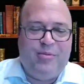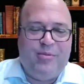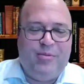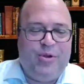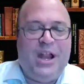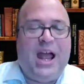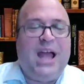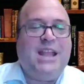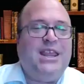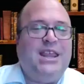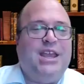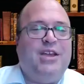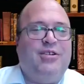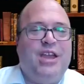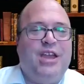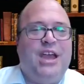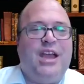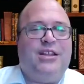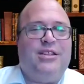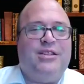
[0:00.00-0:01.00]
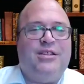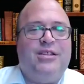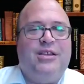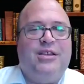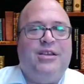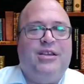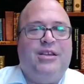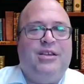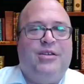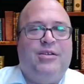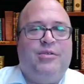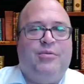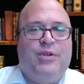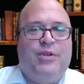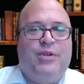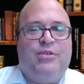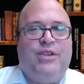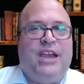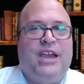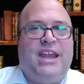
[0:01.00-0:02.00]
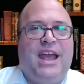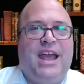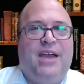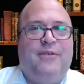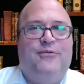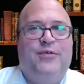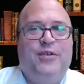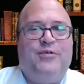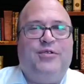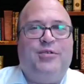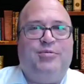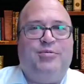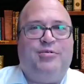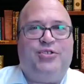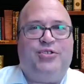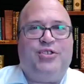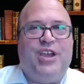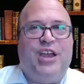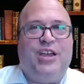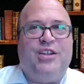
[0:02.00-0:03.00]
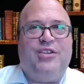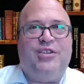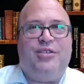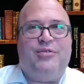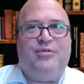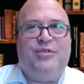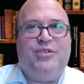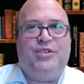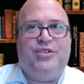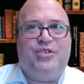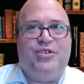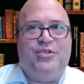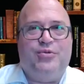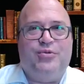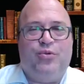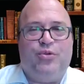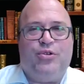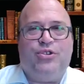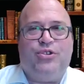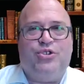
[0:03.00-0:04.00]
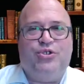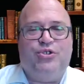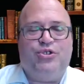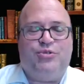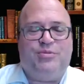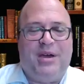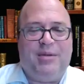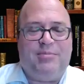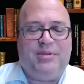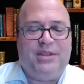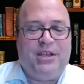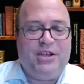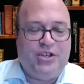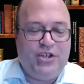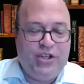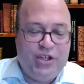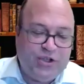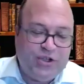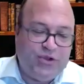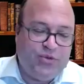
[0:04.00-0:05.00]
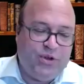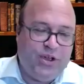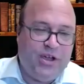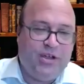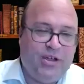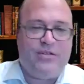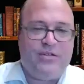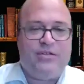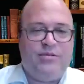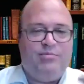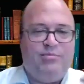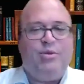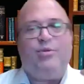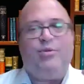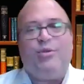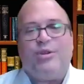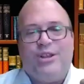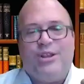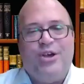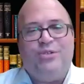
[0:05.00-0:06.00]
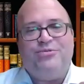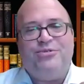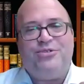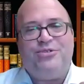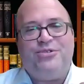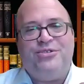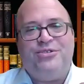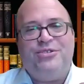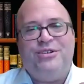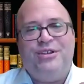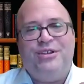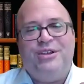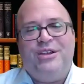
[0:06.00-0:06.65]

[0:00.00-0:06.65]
We're not there yet. We don't yet have 50% of the world Jewish population in Israel, but we're close.